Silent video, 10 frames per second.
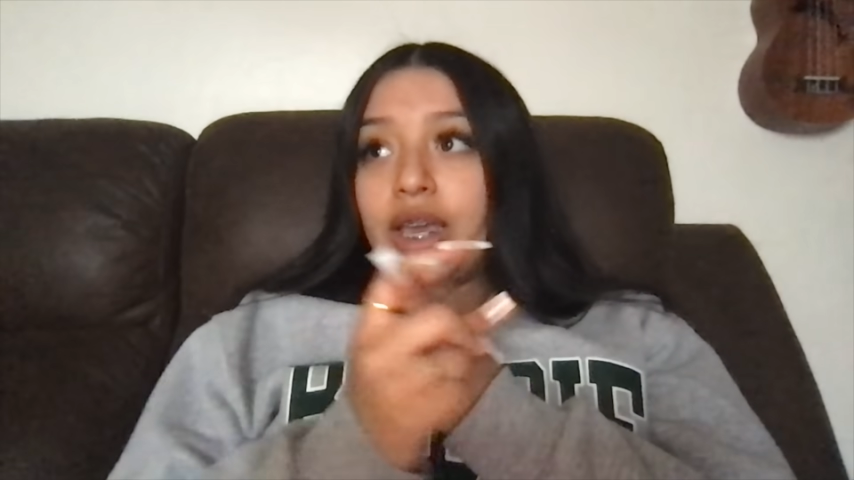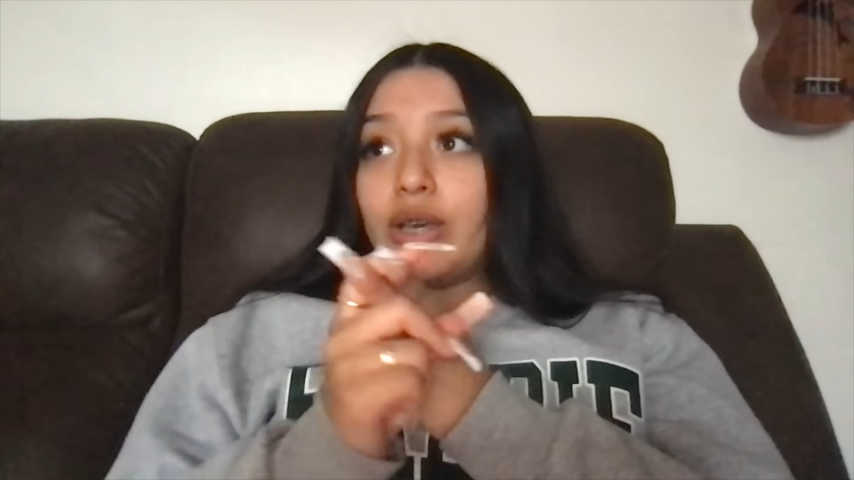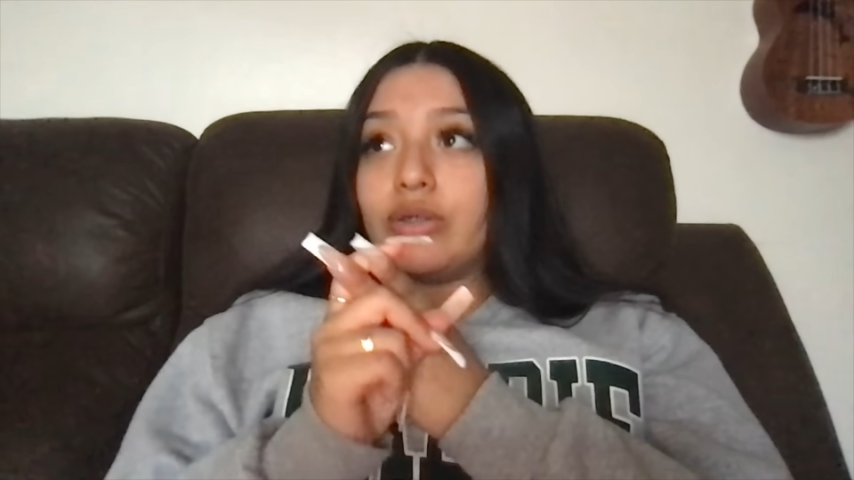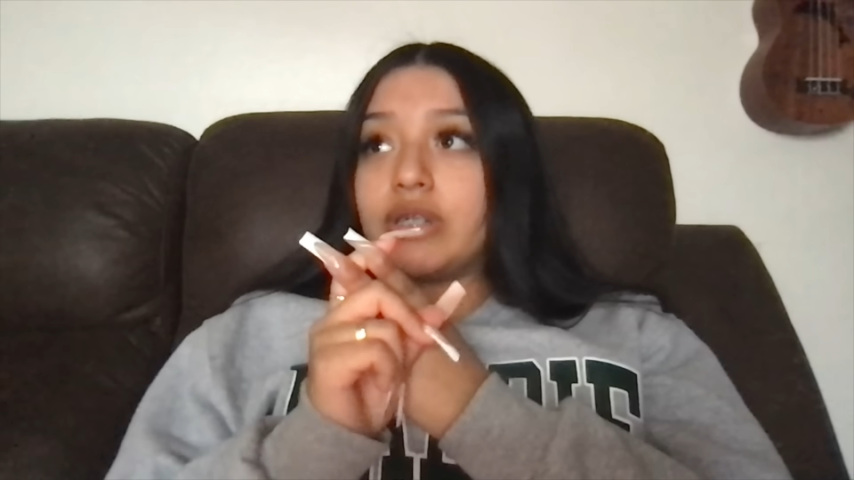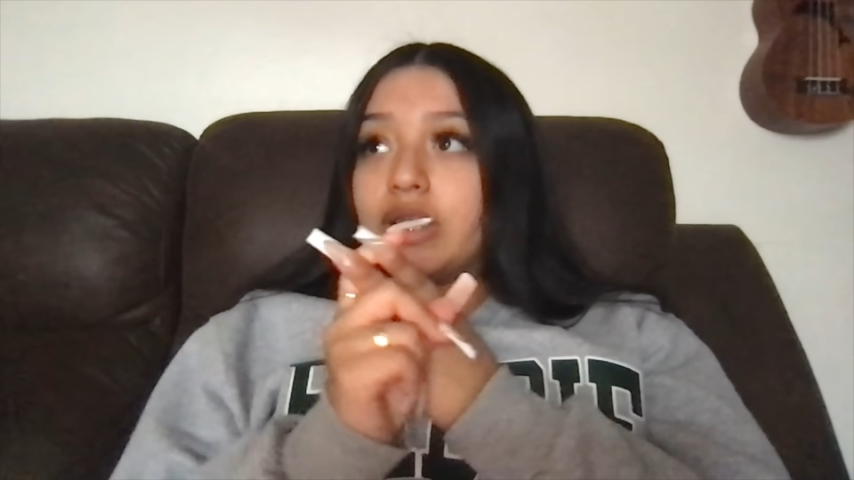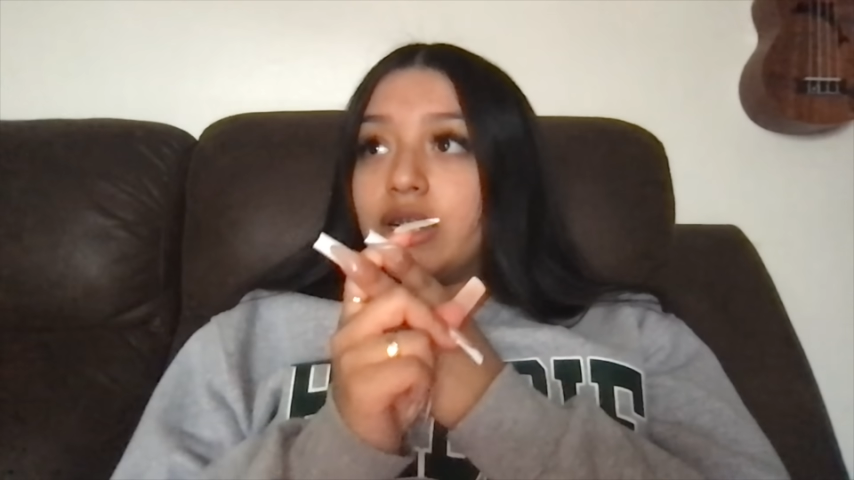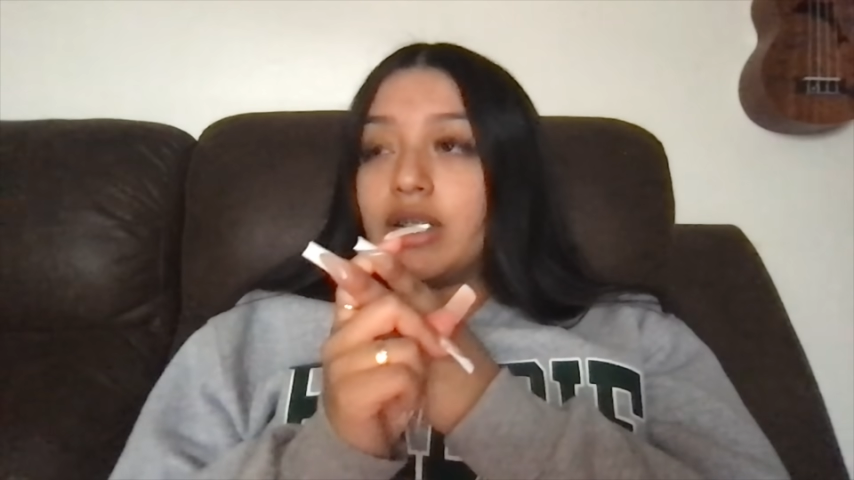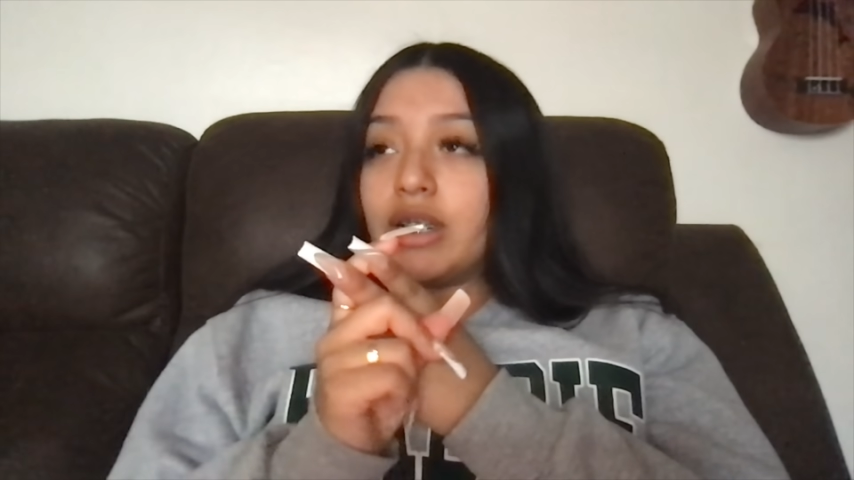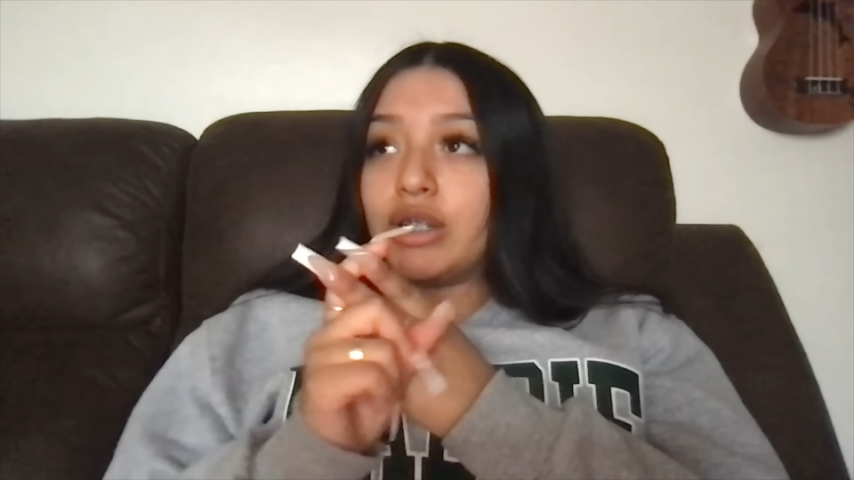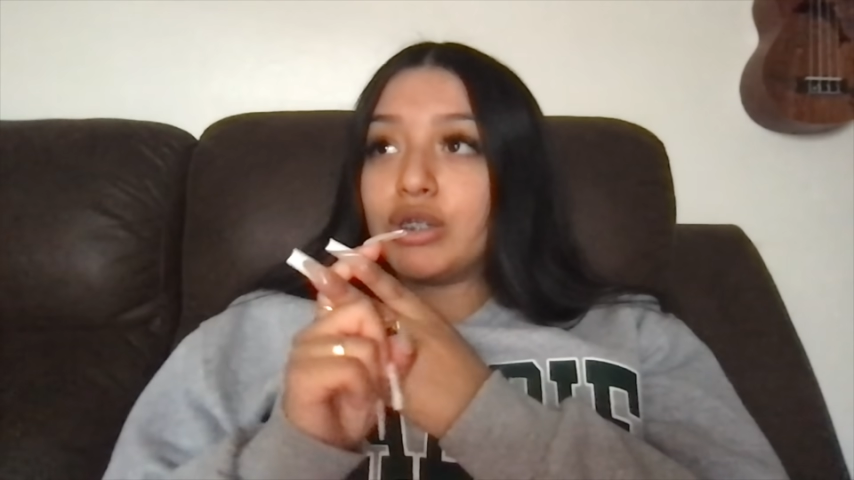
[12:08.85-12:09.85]
It was
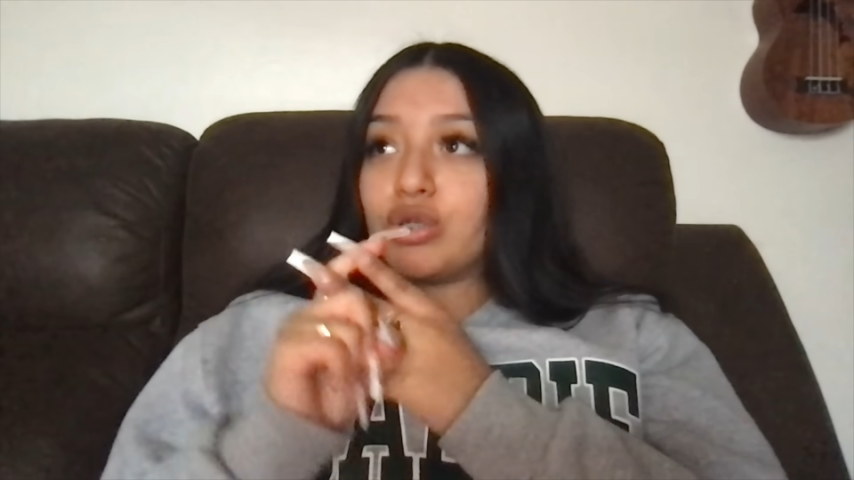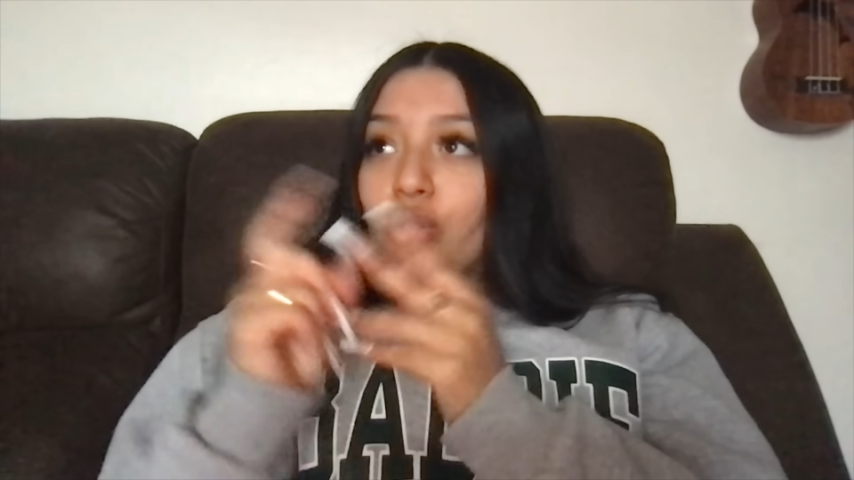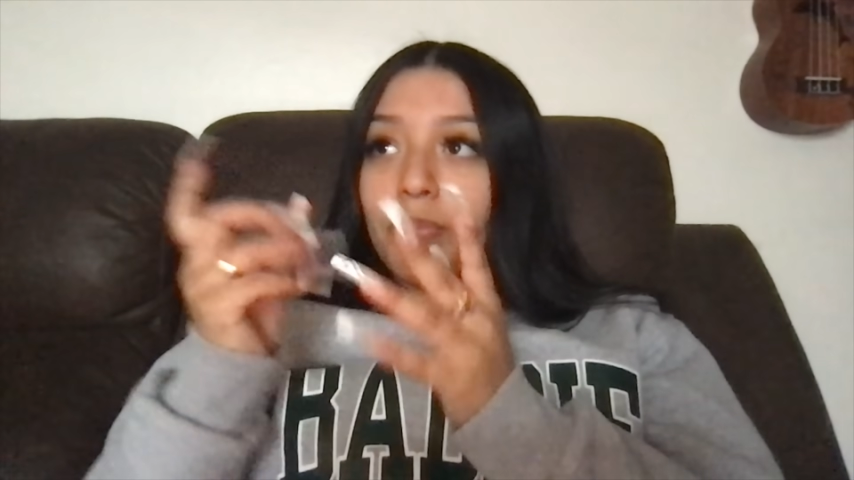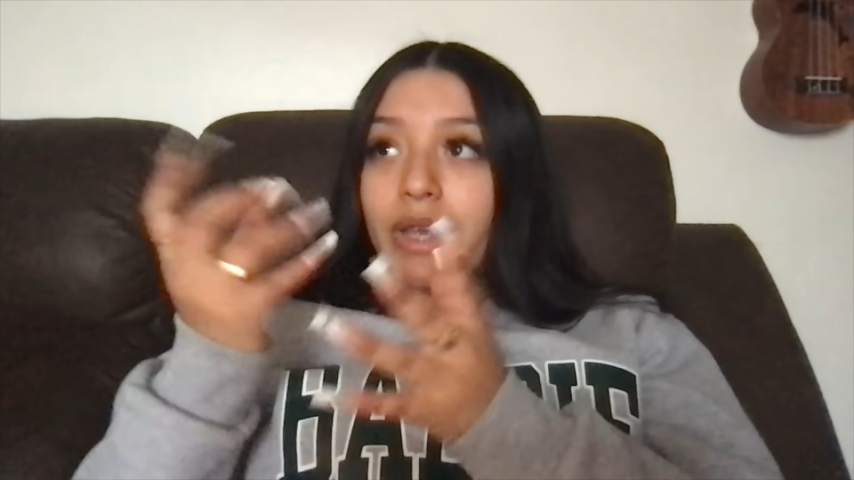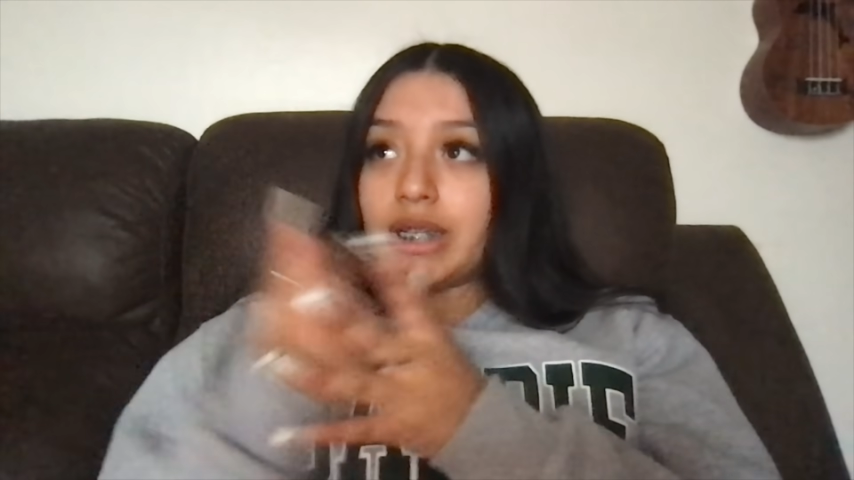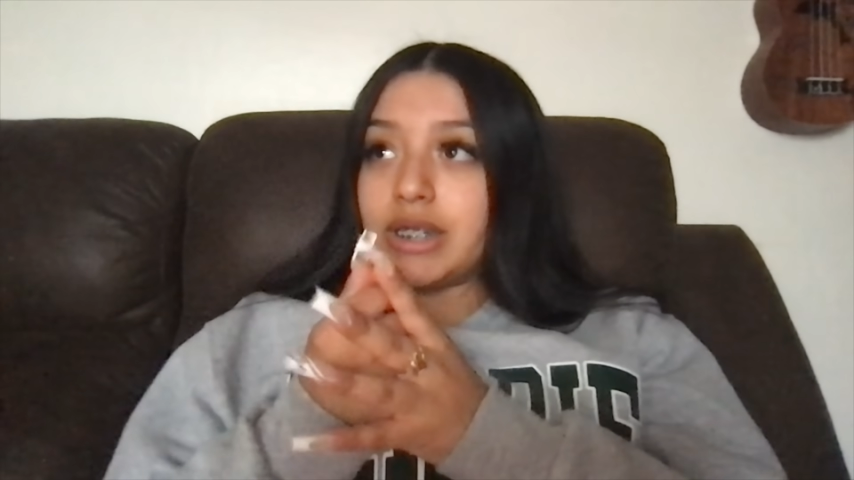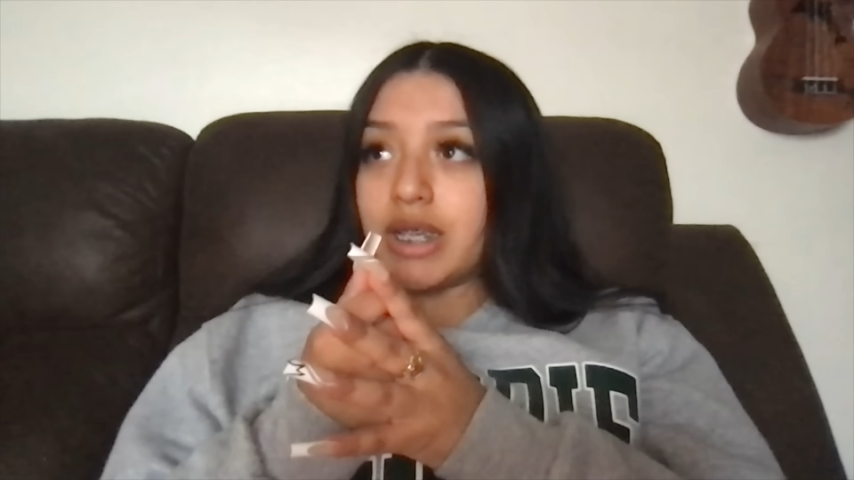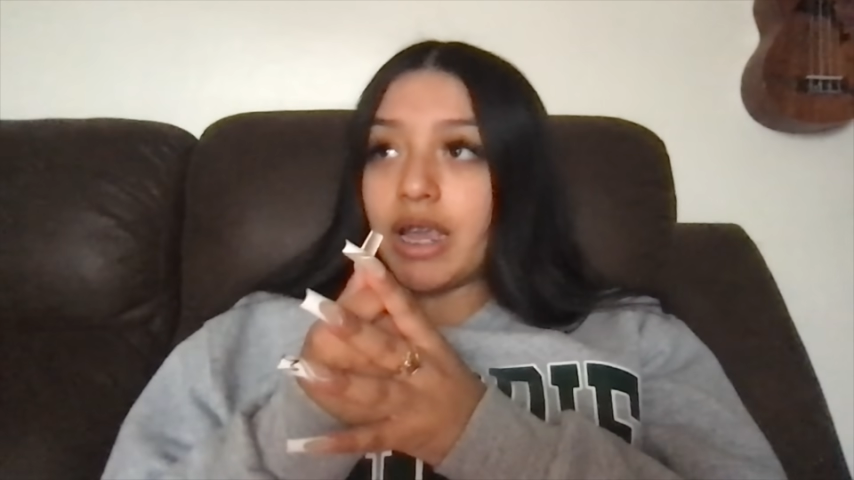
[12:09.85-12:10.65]
literally so amazing.